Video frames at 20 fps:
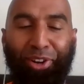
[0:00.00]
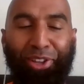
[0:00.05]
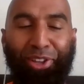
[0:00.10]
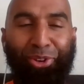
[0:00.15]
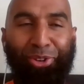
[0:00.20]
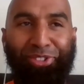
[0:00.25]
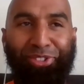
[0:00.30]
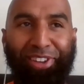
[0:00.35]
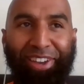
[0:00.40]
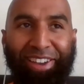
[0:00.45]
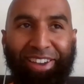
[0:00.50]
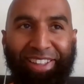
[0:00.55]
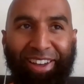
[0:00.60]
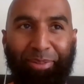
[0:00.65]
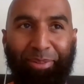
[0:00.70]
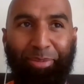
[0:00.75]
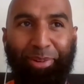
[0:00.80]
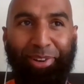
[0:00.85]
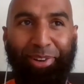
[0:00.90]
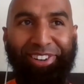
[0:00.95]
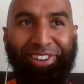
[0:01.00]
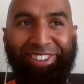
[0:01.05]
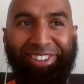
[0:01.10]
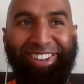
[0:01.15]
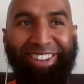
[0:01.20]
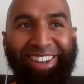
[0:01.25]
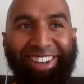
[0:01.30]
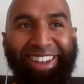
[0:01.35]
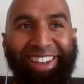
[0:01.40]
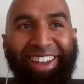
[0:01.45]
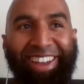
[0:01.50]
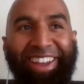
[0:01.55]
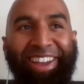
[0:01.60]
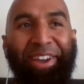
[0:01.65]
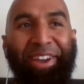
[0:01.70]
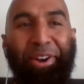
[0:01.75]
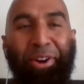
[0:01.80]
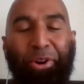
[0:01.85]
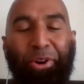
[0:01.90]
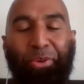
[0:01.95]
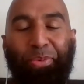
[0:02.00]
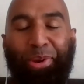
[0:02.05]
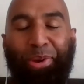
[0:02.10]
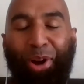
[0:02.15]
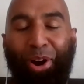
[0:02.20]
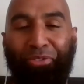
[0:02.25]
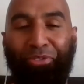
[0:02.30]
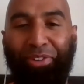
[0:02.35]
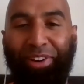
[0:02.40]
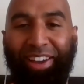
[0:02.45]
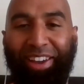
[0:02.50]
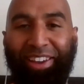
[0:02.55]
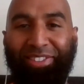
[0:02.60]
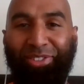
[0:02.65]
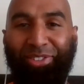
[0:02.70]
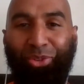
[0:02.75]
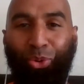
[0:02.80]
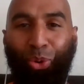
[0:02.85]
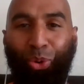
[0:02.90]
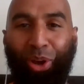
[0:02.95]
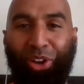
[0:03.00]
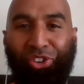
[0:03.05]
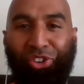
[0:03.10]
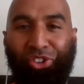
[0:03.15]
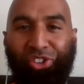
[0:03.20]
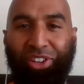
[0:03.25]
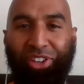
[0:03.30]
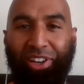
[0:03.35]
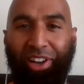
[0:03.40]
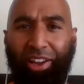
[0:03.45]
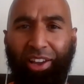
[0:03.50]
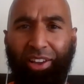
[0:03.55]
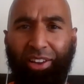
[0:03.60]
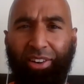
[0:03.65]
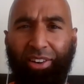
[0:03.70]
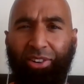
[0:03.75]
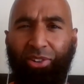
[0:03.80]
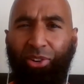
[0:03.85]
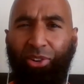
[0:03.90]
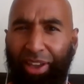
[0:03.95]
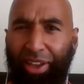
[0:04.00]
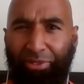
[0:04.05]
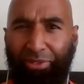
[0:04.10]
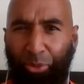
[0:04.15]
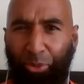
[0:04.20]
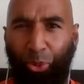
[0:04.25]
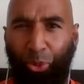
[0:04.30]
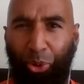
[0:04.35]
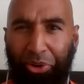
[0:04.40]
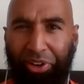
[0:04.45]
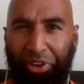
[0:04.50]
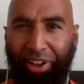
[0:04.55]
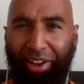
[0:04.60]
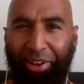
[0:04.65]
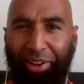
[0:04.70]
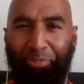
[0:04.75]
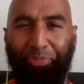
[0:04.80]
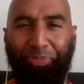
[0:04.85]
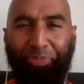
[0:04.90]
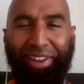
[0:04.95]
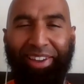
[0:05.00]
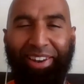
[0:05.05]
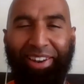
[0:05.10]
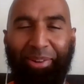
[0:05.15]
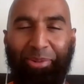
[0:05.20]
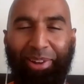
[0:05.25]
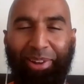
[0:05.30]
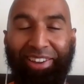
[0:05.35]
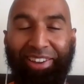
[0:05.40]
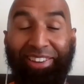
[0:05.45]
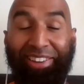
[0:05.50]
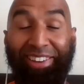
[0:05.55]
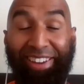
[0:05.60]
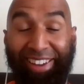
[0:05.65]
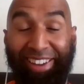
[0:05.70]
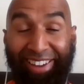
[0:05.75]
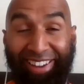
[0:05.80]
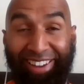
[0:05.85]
you say that, because we often get this question, not even water? And we're like, yeah,